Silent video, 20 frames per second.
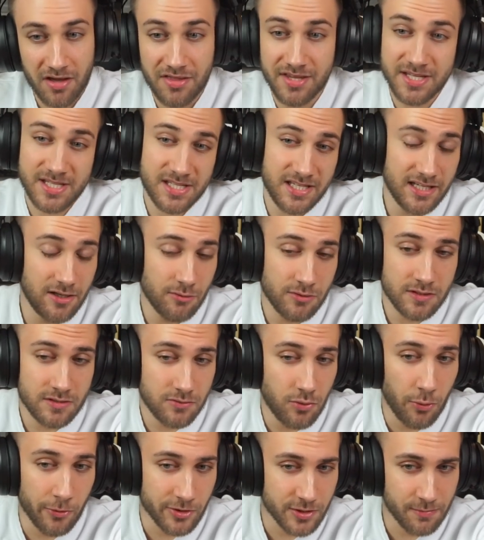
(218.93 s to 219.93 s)
This scene looks
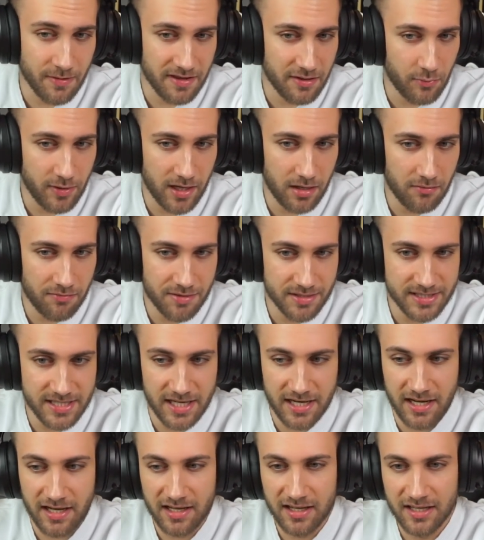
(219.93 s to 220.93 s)
gorgeous, by the way. I love the
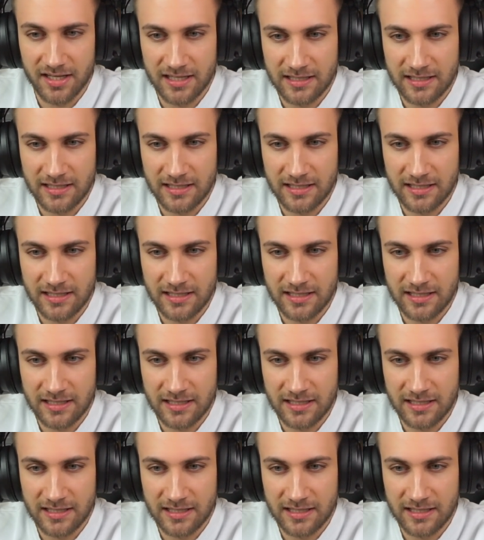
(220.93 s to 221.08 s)
setting.